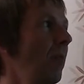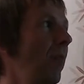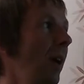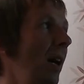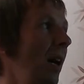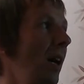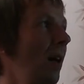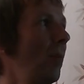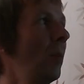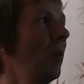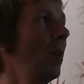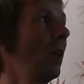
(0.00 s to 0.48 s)

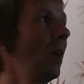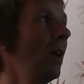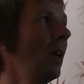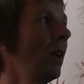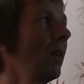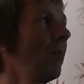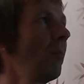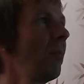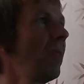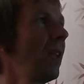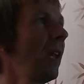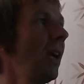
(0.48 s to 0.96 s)
palm
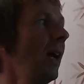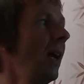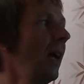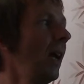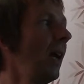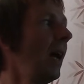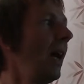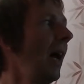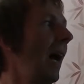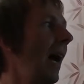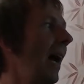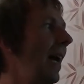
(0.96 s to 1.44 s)
oil.
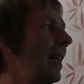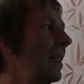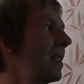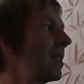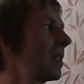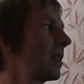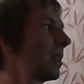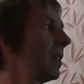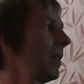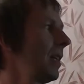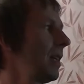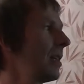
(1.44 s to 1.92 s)
And
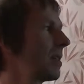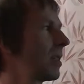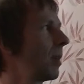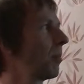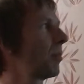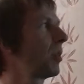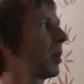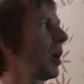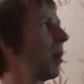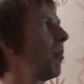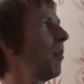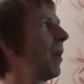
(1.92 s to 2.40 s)
these are
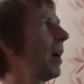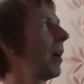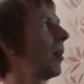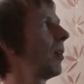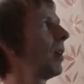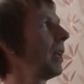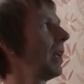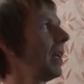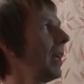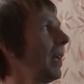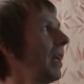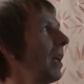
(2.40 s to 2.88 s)

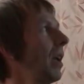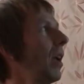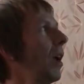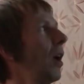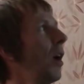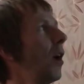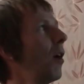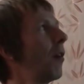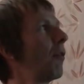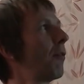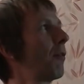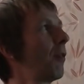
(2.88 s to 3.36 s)
primarily
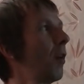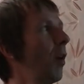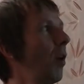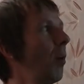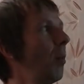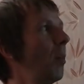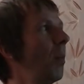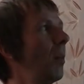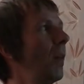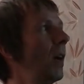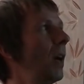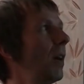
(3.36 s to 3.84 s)

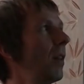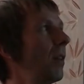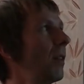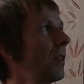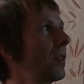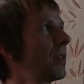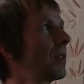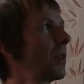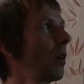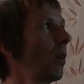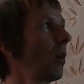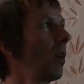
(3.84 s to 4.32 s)
from the
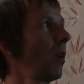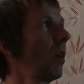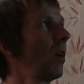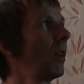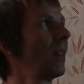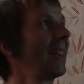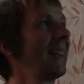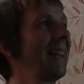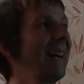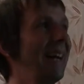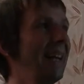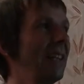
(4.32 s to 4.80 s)

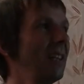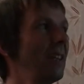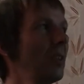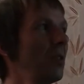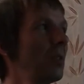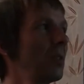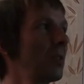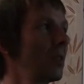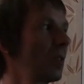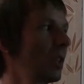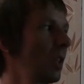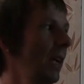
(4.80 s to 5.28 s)
so-called land
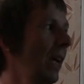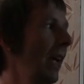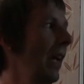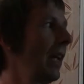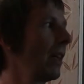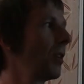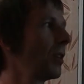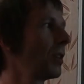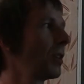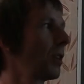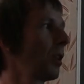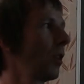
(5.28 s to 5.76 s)
use
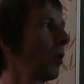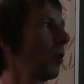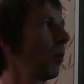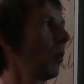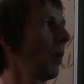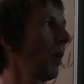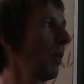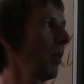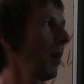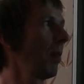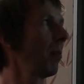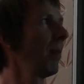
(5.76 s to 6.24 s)
change. So
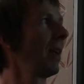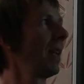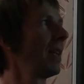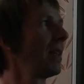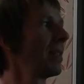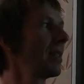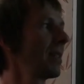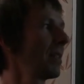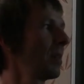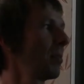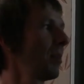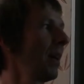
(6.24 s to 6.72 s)
what that
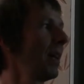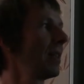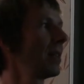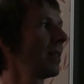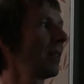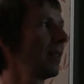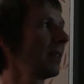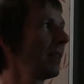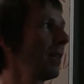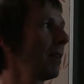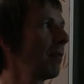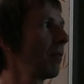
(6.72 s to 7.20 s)
means is
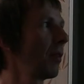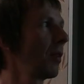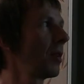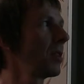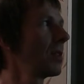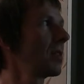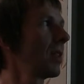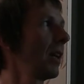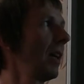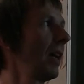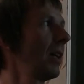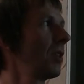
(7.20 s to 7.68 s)
basically
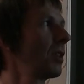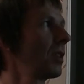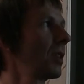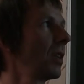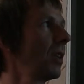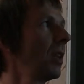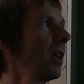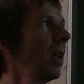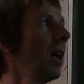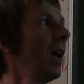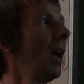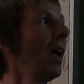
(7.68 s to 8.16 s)

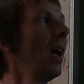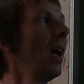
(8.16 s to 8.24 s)
deforestation,